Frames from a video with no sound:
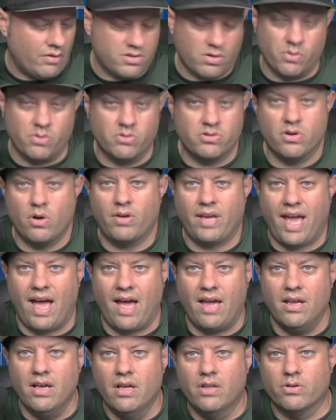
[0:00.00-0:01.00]
So there's no
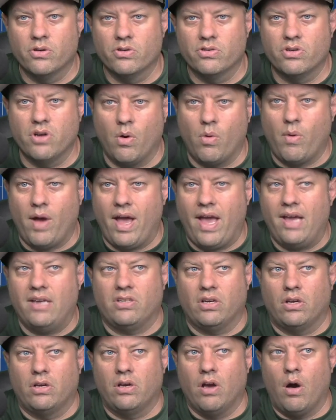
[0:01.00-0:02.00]
cat. There's no way
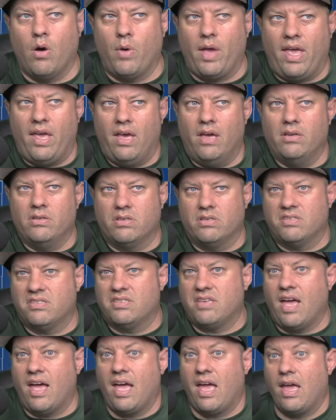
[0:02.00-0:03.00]
to go in to
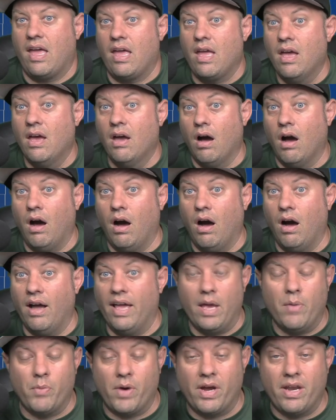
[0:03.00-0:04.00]
say uh,
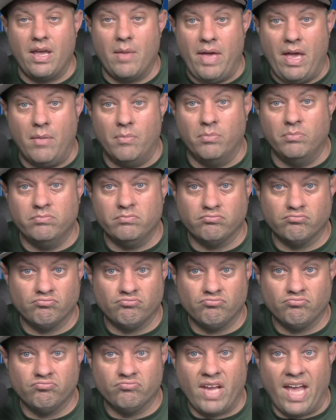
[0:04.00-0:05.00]
N1MM
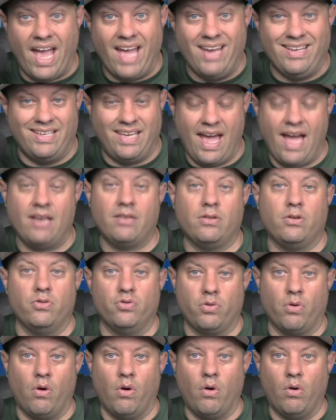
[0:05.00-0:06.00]
and cat
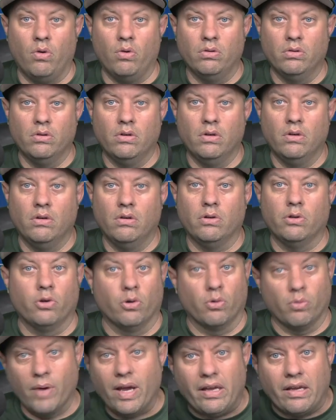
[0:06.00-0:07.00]
control
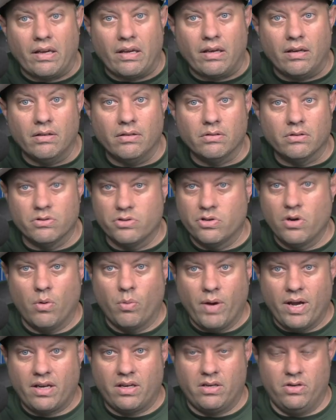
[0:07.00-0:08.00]
your rig. There's no
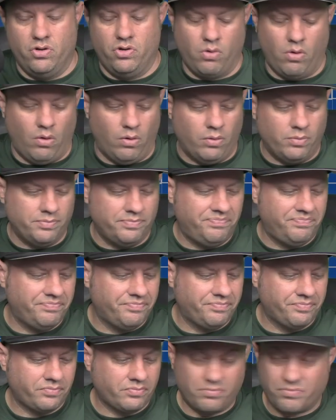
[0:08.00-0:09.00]
rig control.
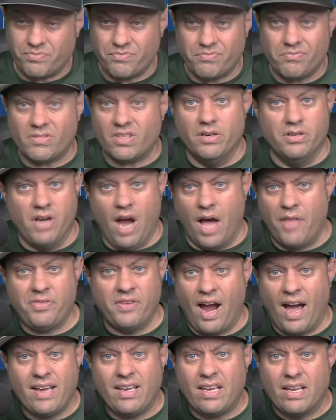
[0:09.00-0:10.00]
Not
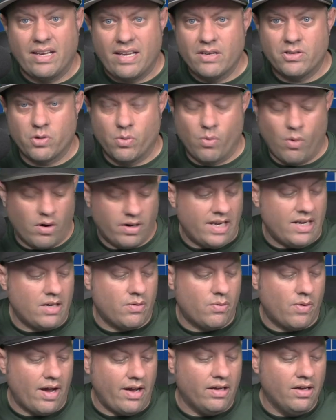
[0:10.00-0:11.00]
that I could get to work
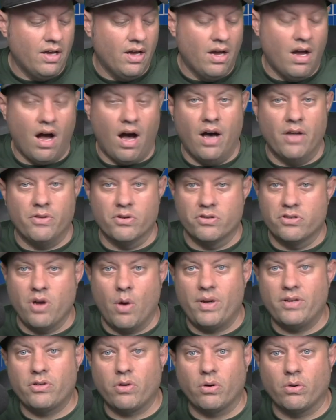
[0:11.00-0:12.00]
anyway. Uh, there's
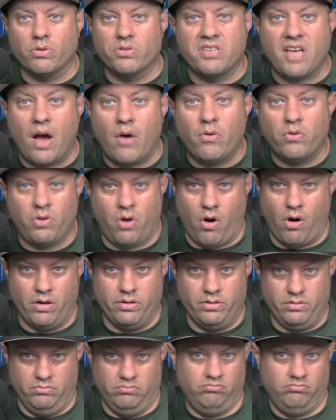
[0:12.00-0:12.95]
no internal sound card.